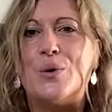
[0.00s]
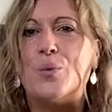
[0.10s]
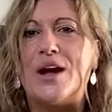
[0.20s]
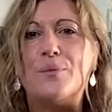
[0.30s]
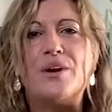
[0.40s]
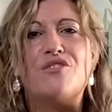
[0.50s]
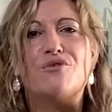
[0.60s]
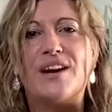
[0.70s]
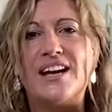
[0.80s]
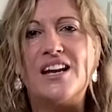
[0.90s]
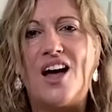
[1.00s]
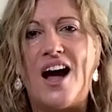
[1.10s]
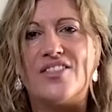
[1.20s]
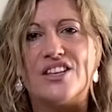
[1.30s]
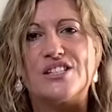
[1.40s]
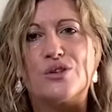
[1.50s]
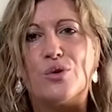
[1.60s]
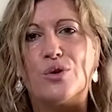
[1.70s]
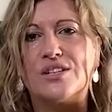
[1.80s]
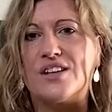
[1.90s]
When we realign the
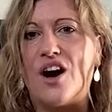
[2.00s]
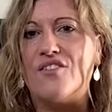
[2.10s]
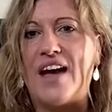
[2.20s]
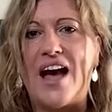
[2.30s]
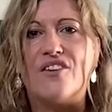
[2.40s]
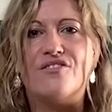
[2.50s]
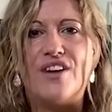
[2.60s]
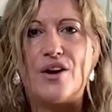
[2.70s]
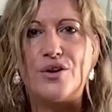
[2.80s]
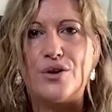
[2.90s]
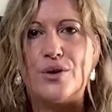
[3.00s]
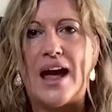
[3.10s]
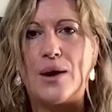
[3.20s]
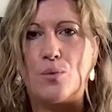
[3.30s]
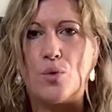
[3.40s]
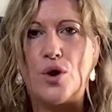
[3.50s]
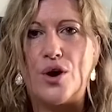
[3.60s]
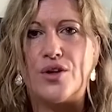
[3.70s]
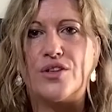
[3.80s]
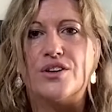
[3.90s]
source of our value and
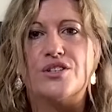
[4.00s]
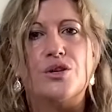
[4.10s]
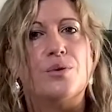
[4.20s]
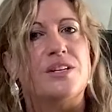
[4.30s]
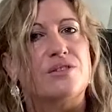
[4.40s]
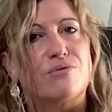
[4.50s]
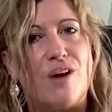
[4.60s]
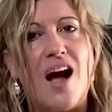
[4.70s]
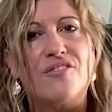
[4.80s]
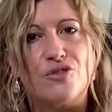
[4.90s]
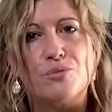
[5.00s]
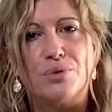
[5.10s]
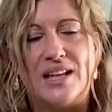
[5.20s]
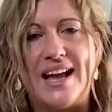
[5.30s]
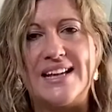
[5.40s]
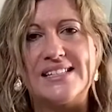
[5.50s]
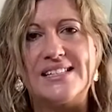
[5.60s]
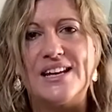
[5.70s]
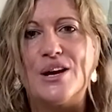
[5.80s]
worth to its rightful place,